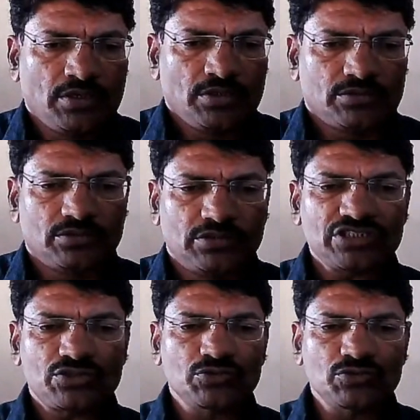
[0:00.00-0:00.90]
So these
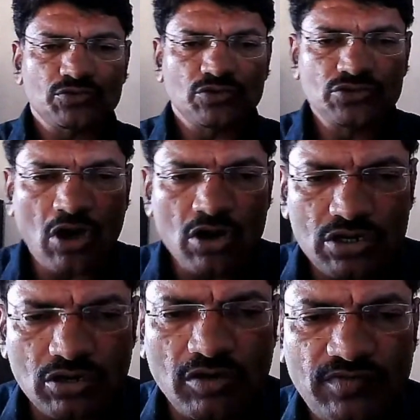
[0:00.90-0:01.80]
two genre
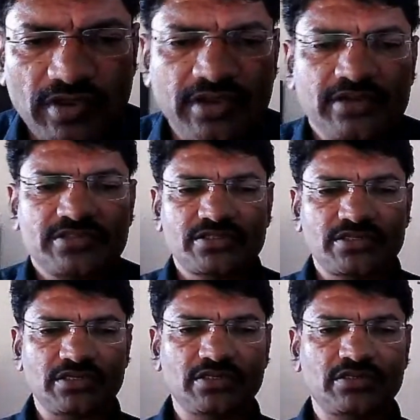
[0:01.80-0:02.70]
of English
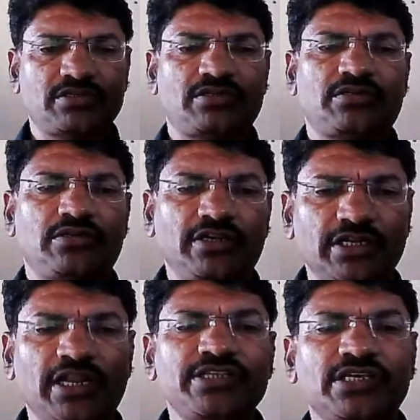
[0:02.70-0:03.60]

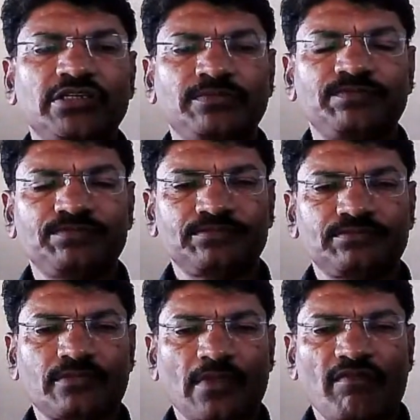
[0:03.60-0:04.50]
literature,
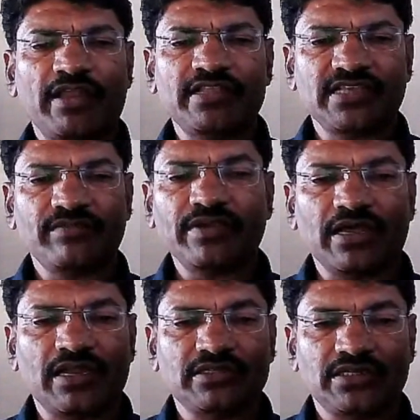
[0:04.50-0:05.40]
one is epic,
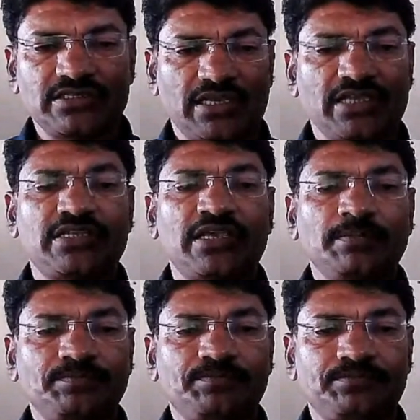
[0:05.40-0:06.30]
another is essay,
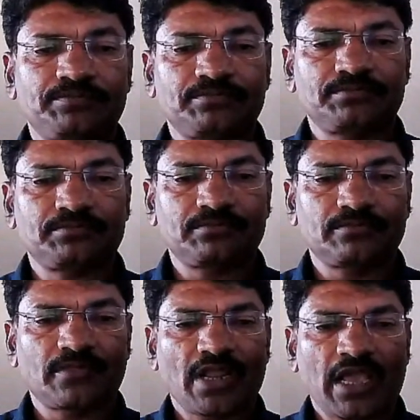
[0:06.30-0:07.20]

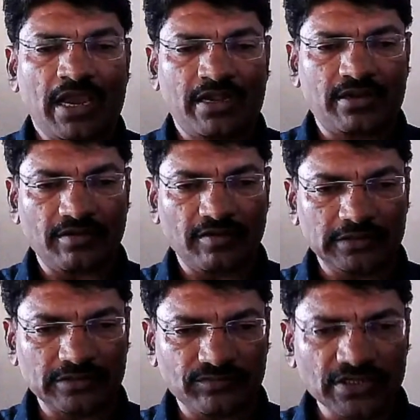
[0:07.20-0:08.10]
and
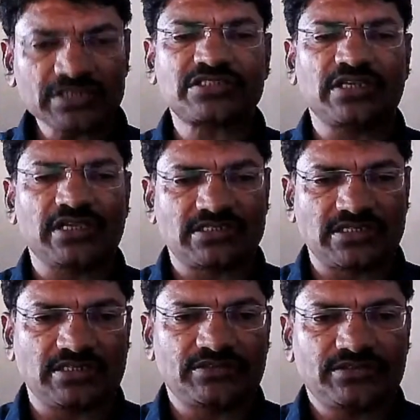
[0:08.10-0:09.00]
the first essay